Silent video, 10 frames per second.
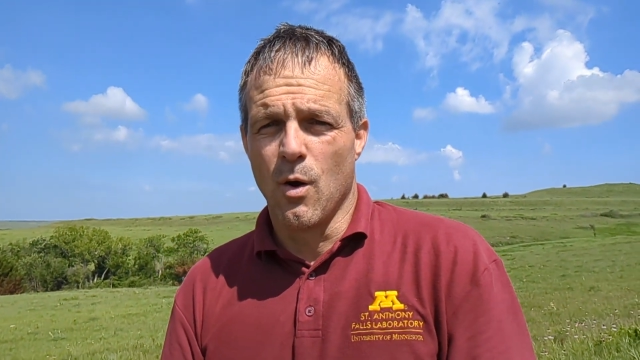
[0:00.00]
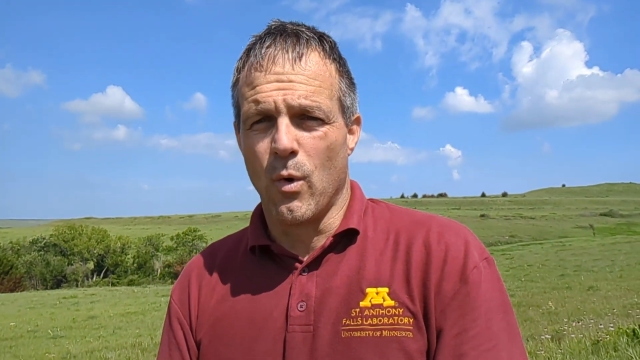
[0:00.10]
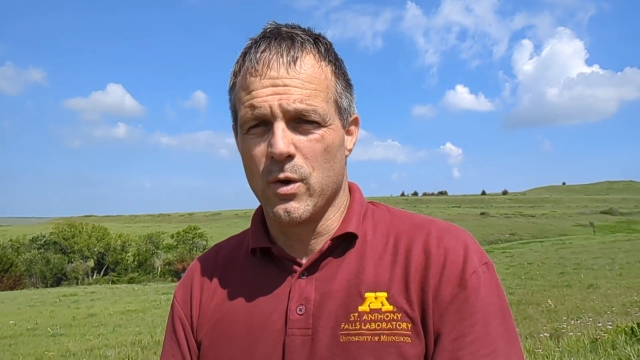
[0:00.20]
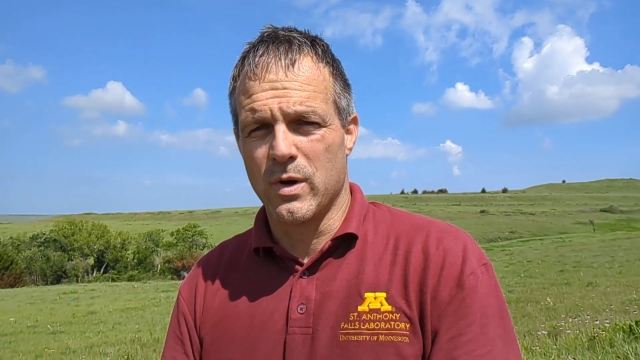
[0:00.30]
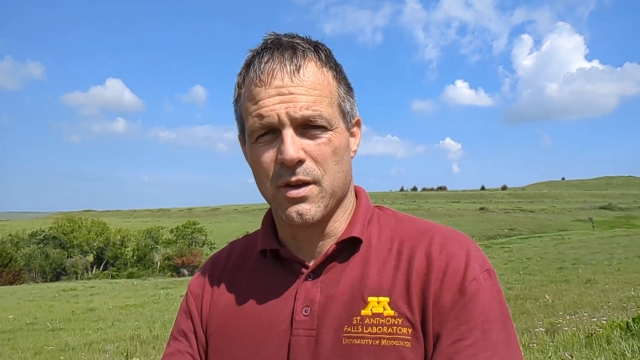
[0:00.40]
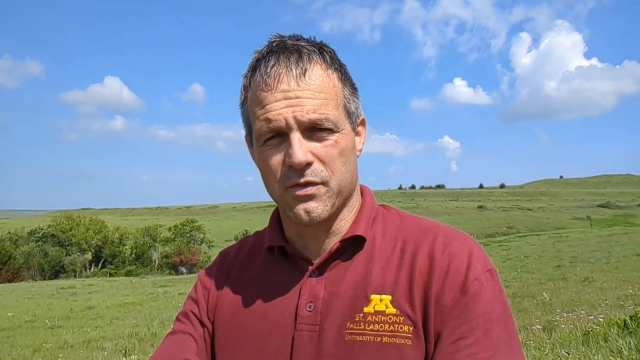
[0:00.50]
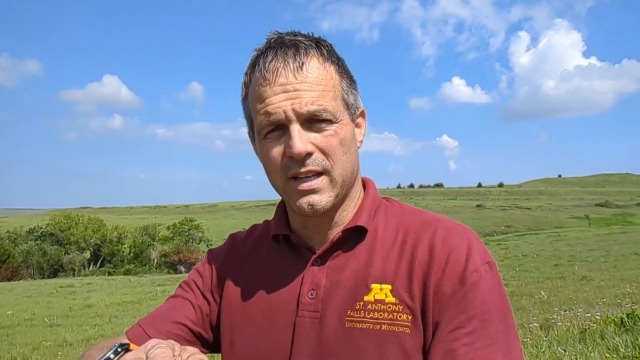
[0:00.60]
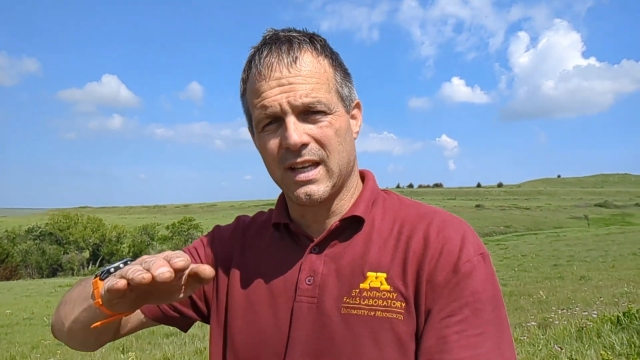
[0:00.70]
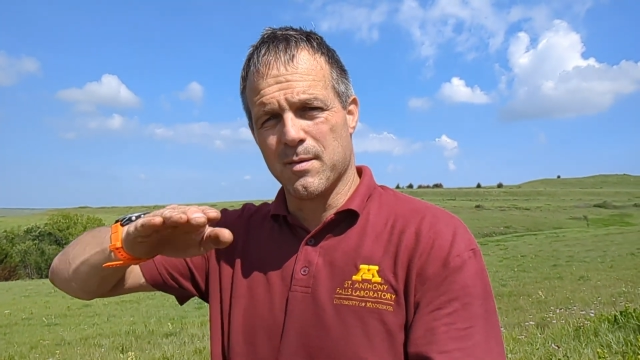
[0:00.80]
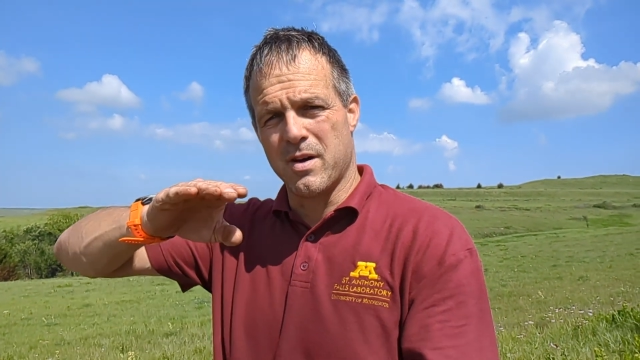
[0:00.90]
One way of
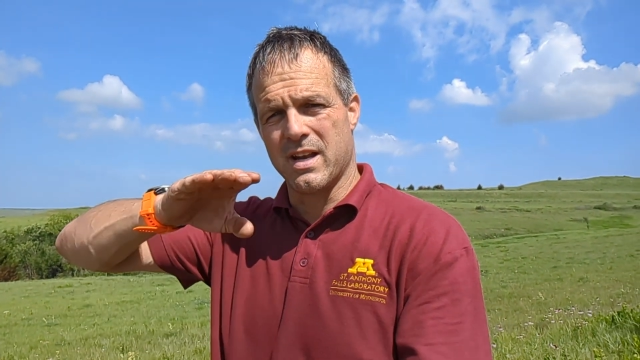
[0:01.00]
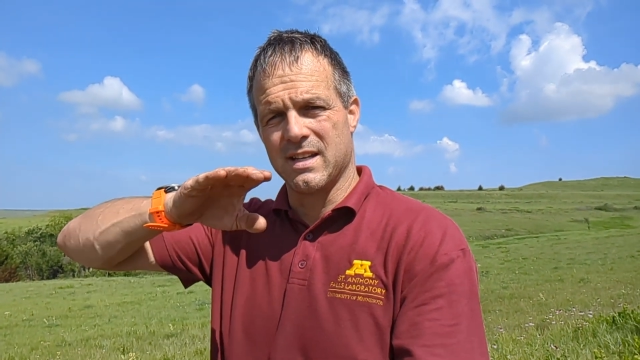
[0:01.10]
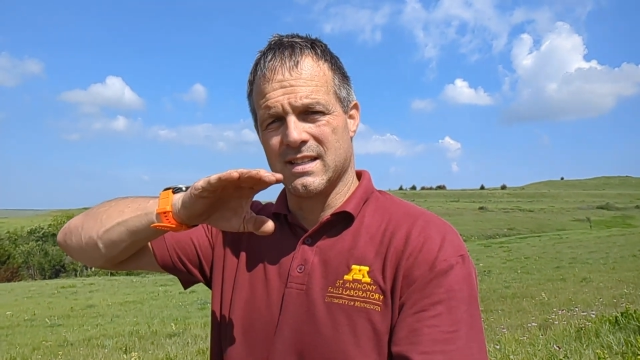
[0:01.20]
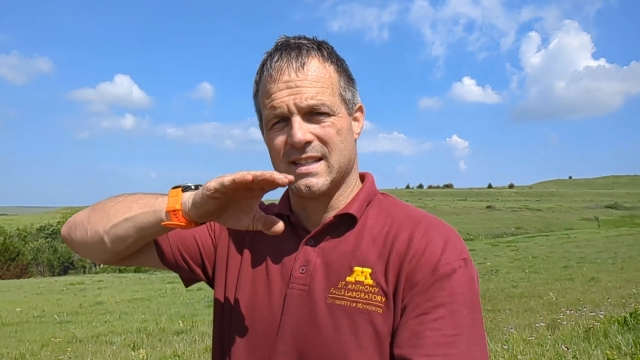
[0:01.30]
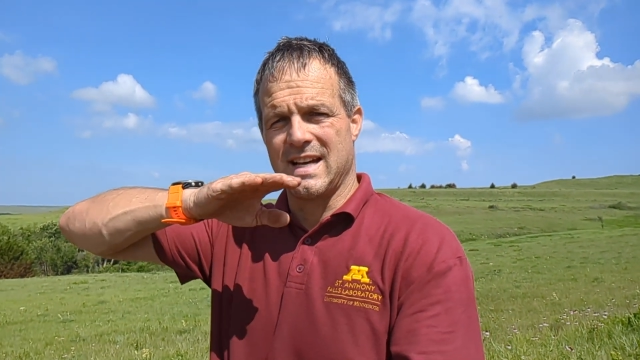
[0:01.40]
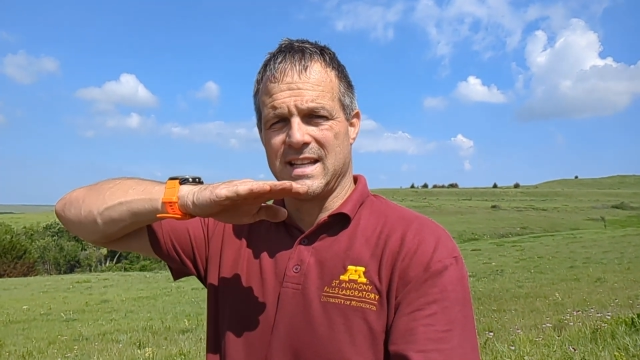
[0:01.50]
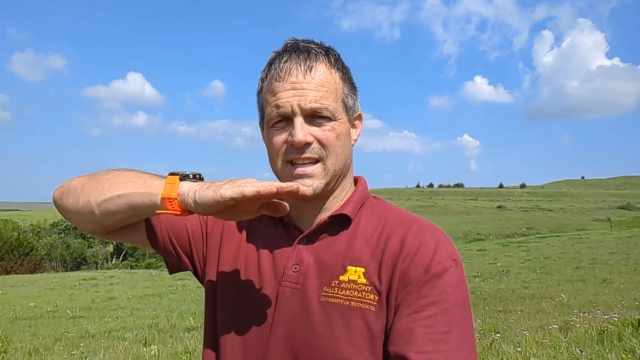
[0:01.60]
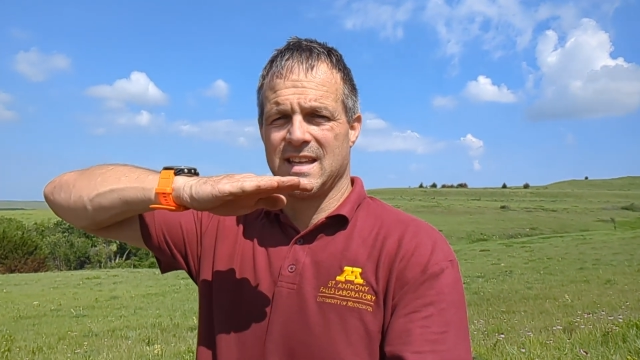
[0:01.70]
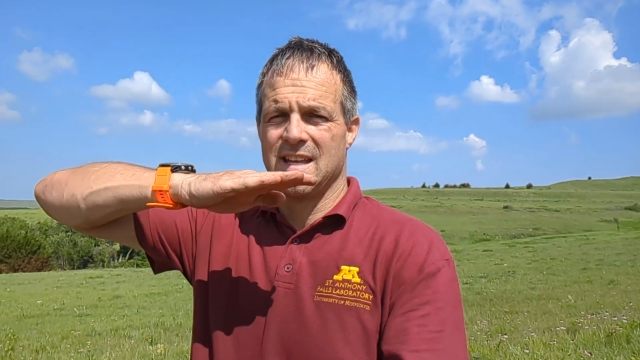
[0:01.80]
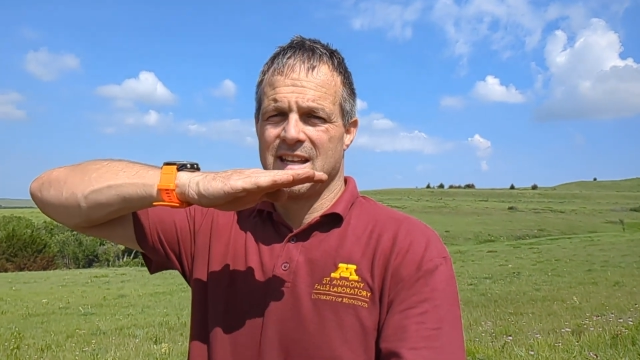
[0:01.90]
thinking about it is that
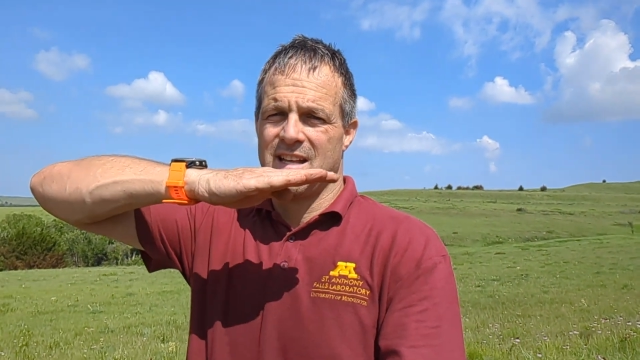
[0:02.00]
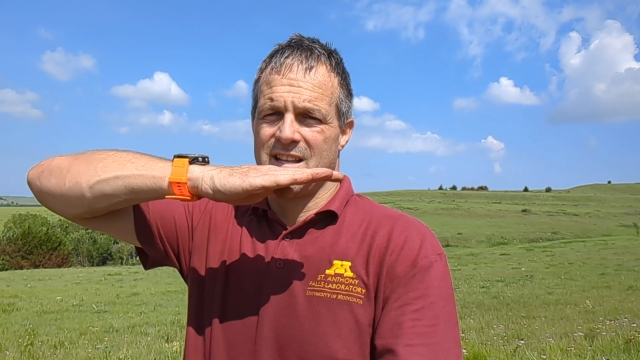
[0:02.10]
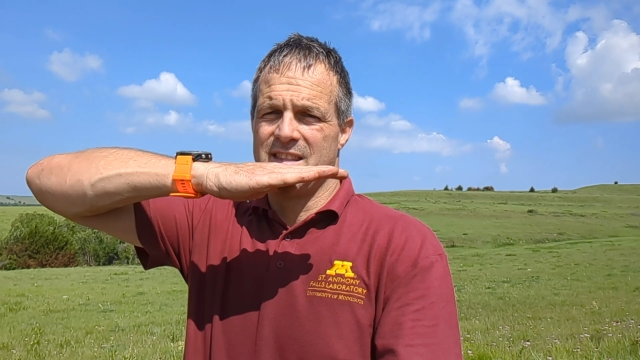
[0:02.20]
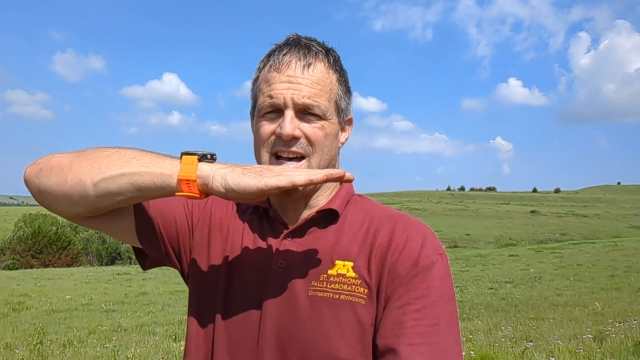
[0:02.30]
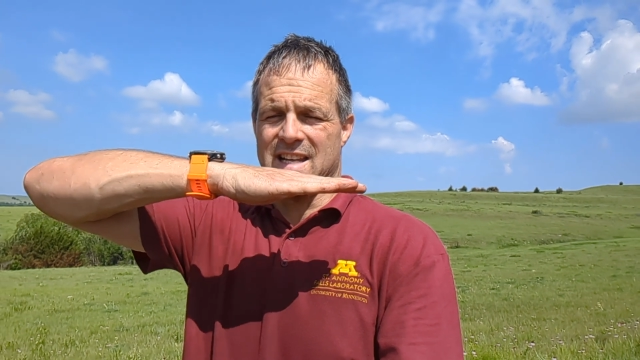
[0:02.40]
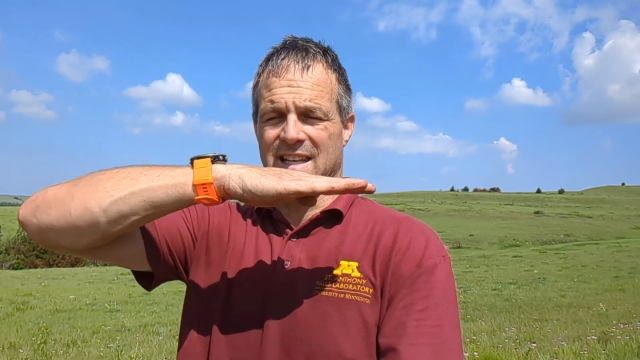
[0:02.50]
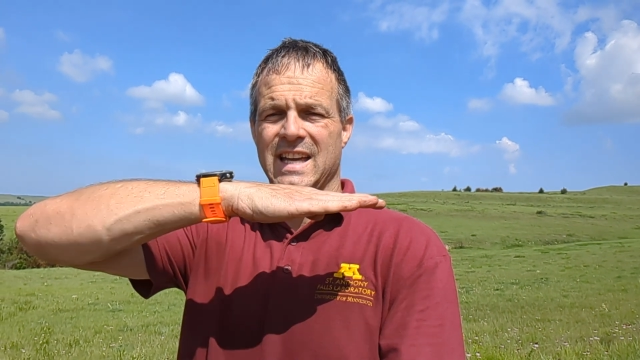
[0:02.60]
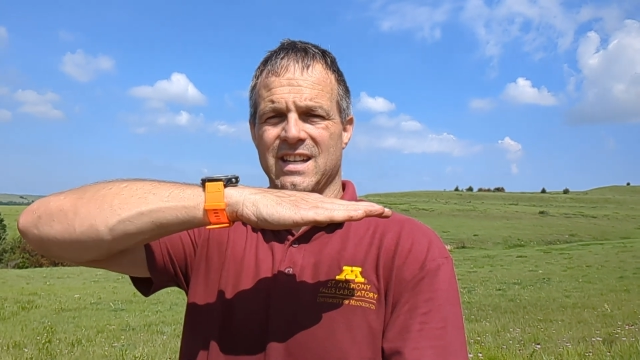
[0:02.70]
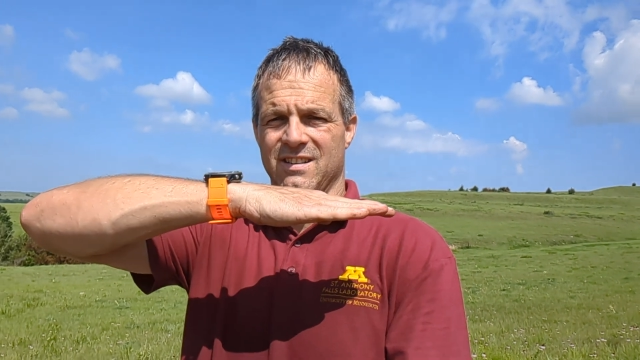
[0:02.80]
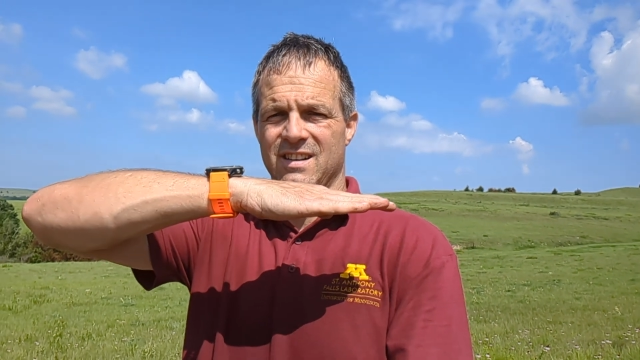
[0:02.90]
that
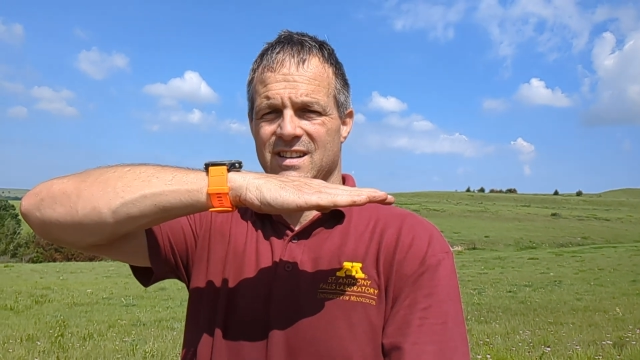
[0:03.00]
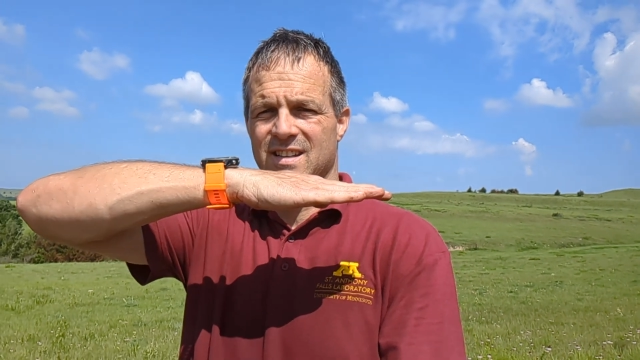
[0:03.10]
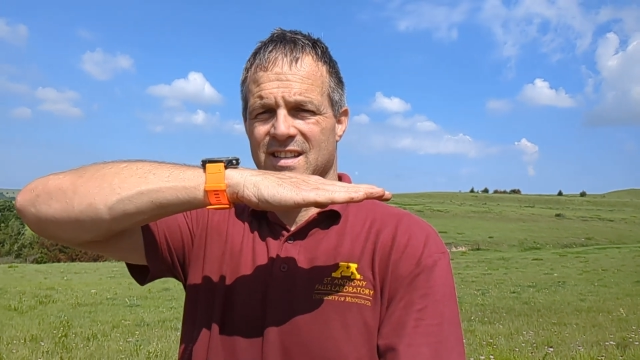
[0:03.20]
layer